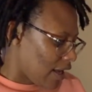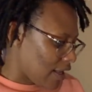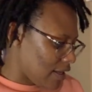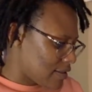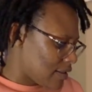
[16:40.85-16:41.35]

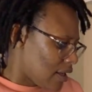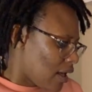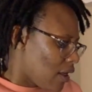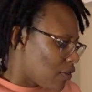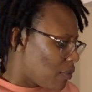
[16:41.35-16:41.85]
and it's
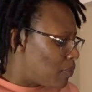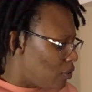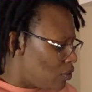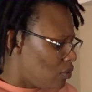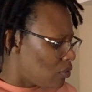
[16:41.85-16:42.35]
the
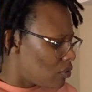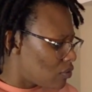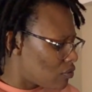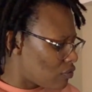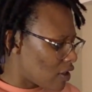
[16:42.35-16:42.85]
blue
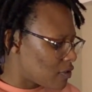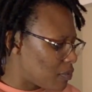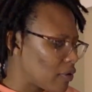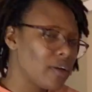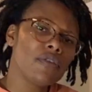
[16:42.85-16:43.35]

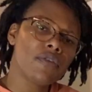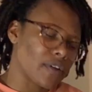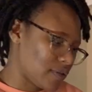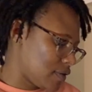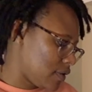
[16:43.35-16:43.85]
raspberry
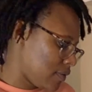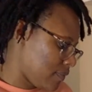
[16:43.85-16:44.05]
fizz.